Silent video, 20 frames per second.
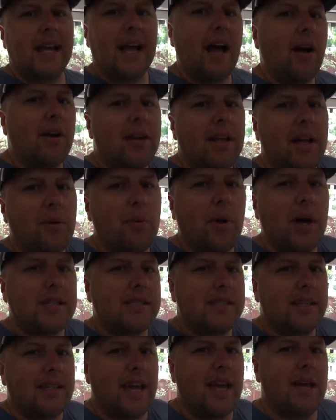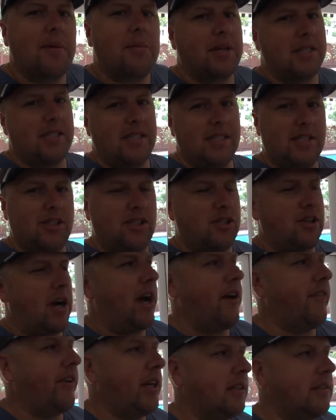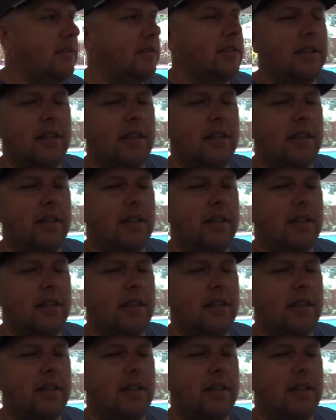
like, how can I watch the game? Because she's driving.